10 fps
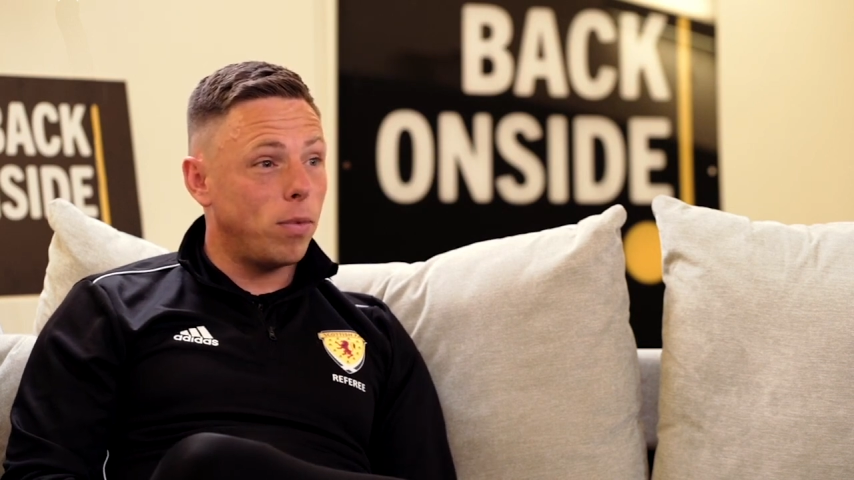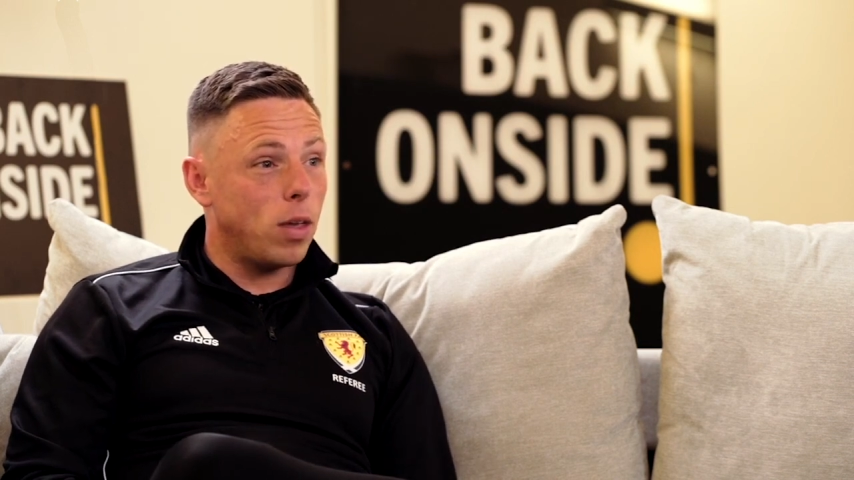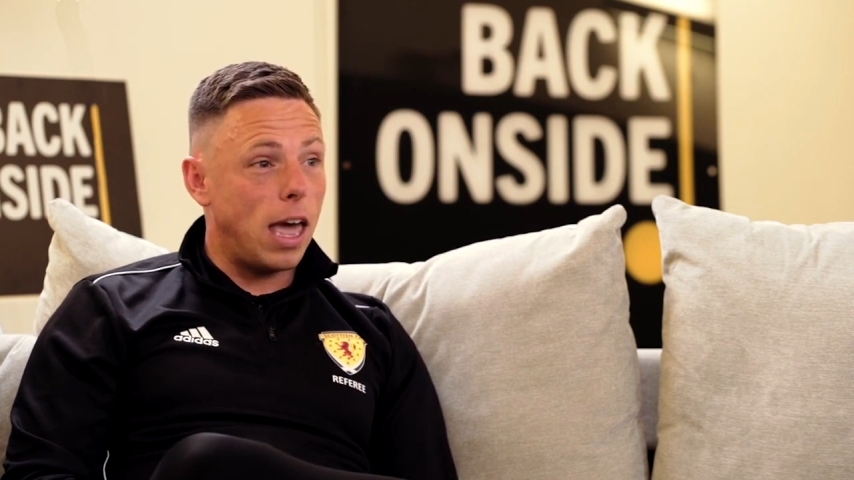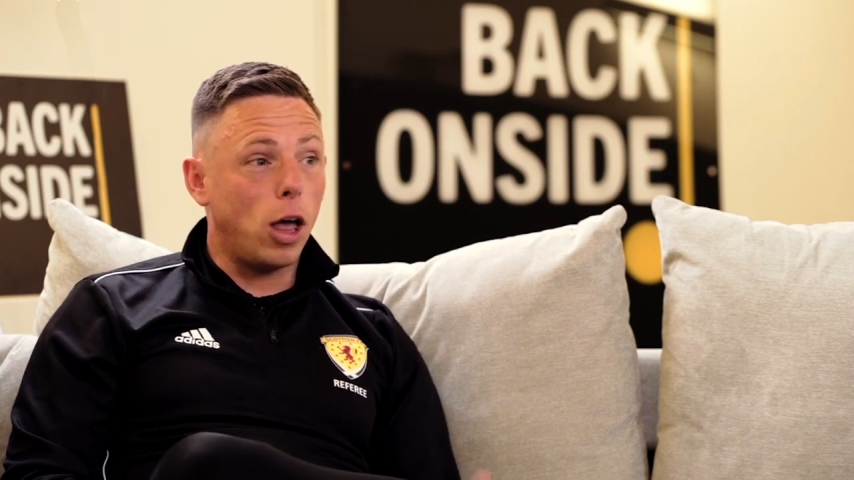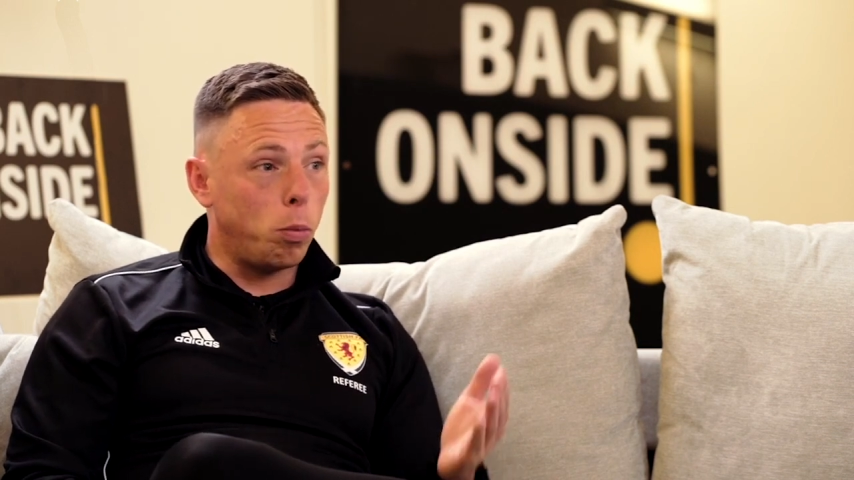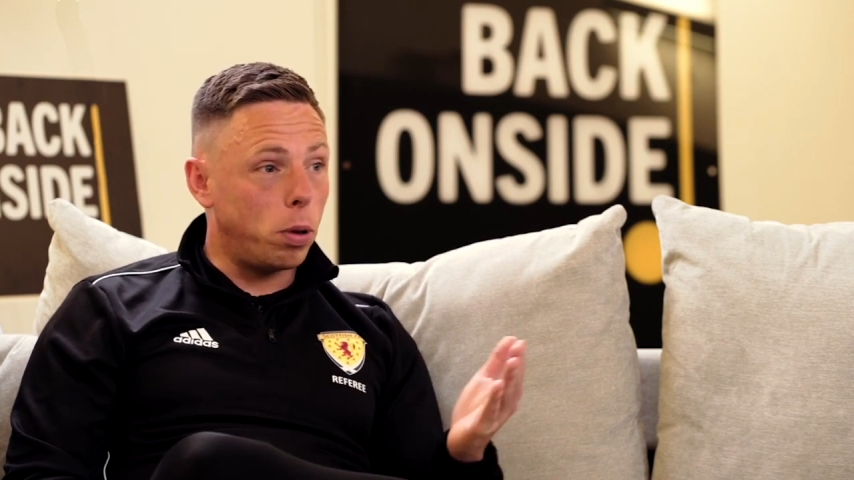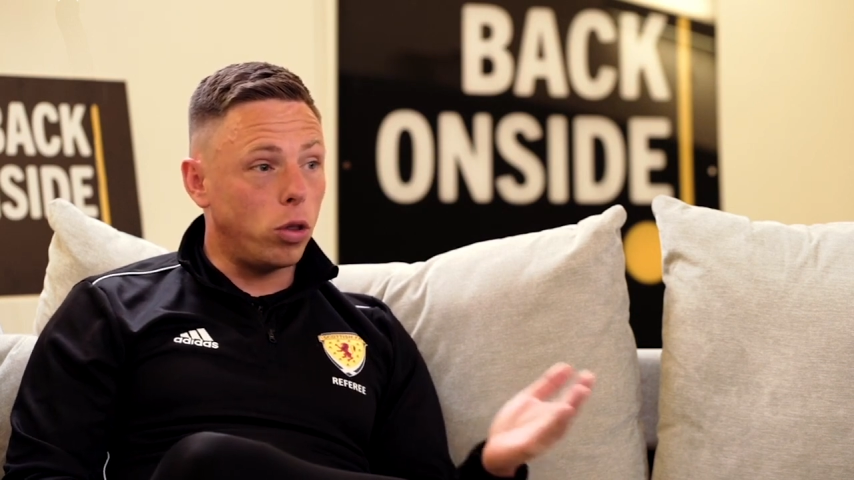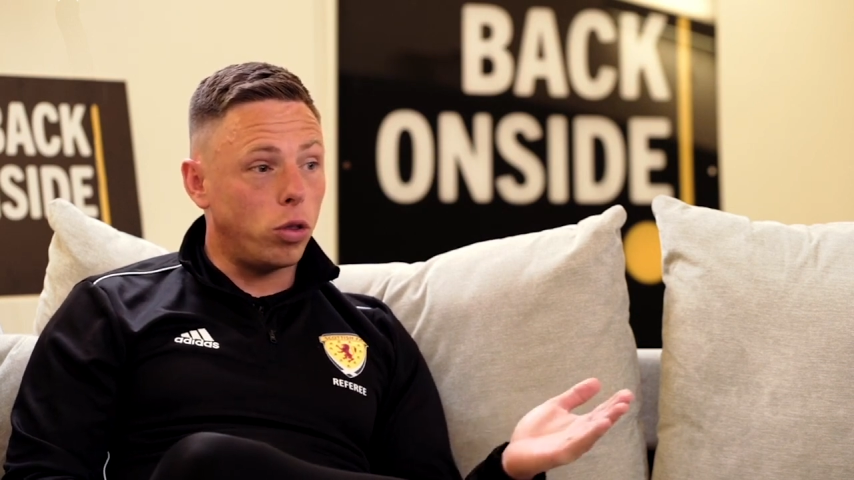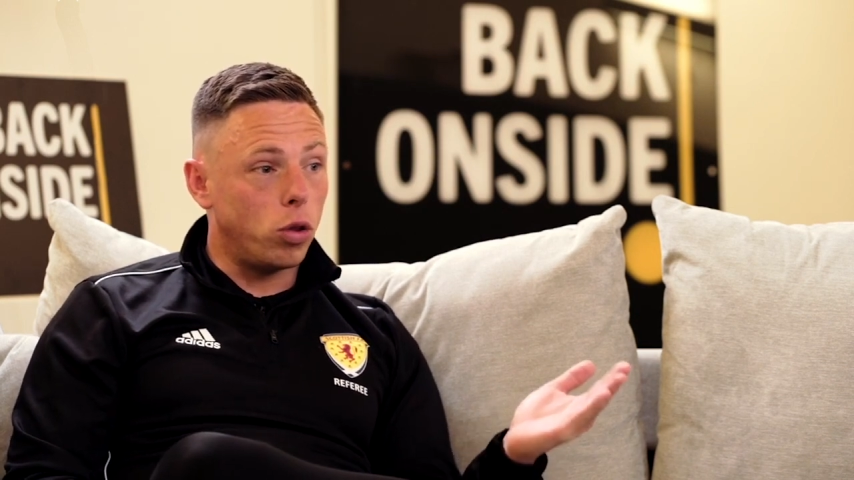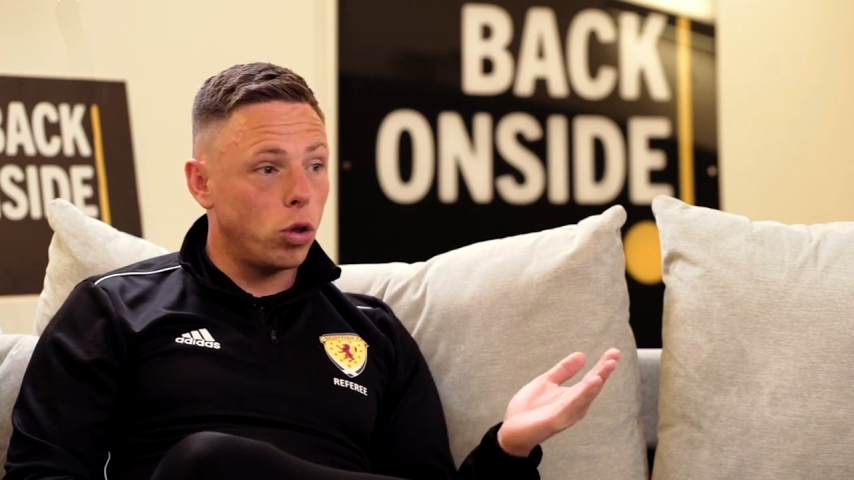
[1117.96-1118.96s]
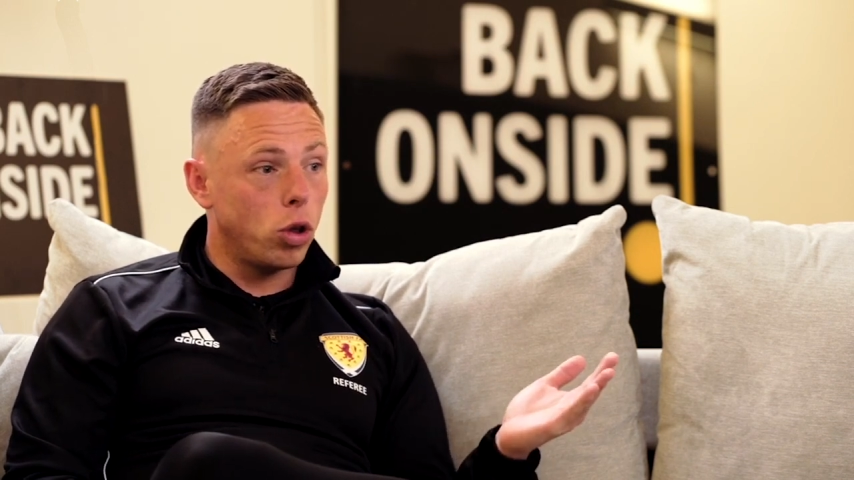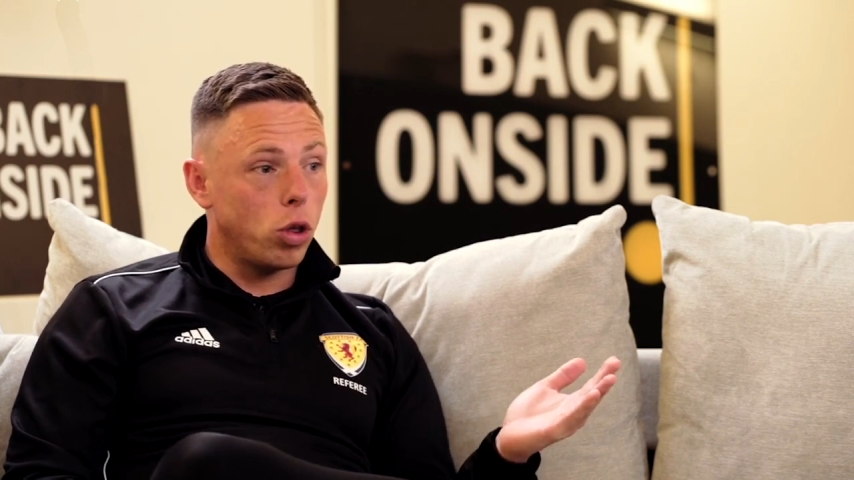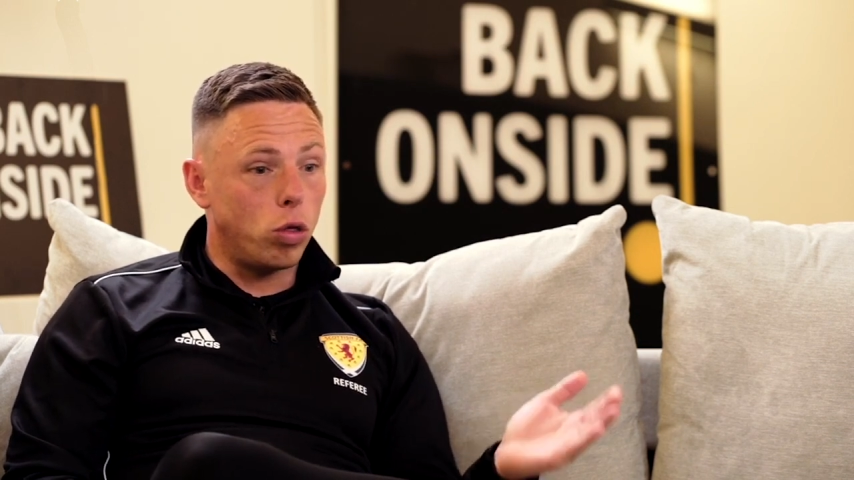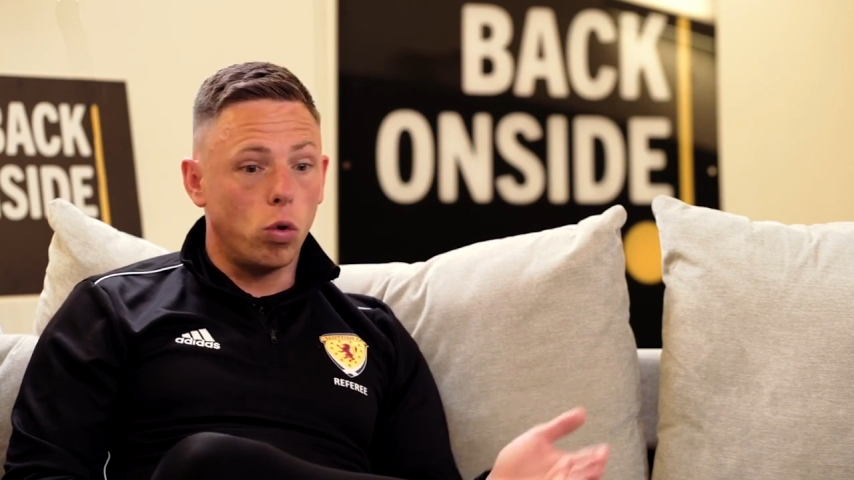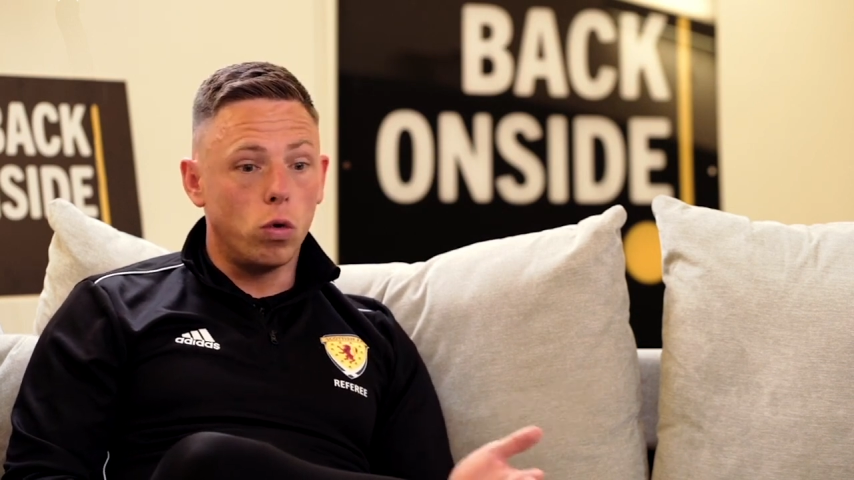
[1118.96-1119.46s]
helping
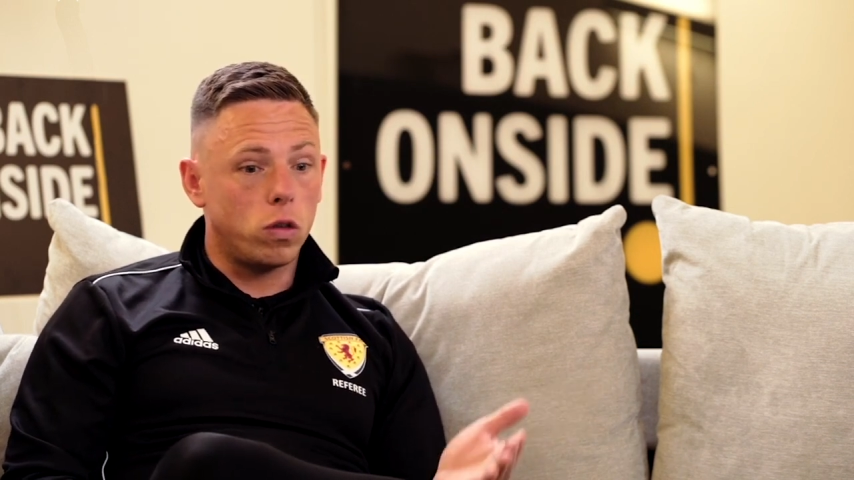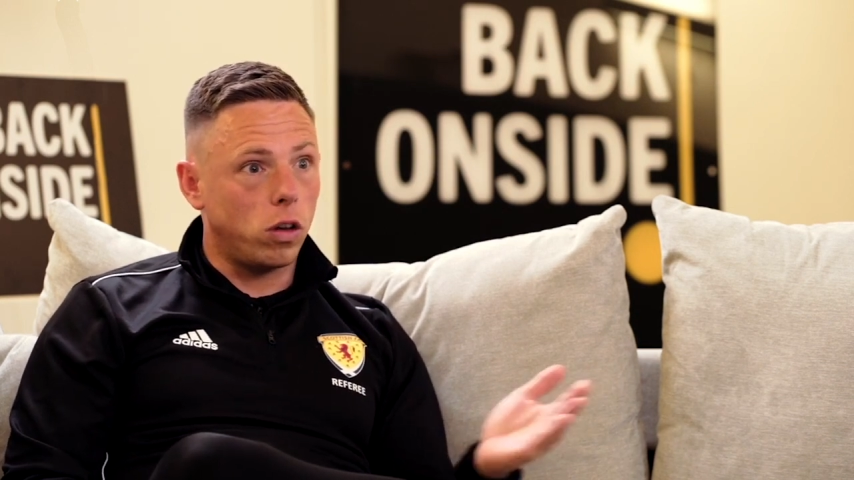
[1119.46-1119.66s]
those